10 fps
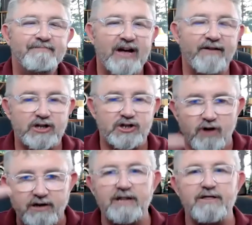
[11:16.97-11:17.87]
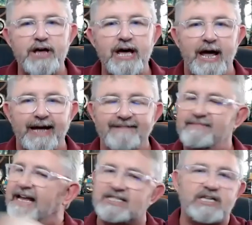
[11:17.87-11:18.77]
If it's rotten there,
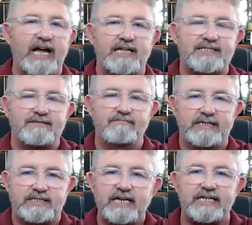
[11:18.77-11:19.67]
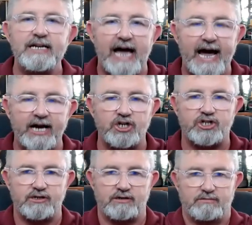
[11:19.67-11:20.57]
it's it's it's disengaged.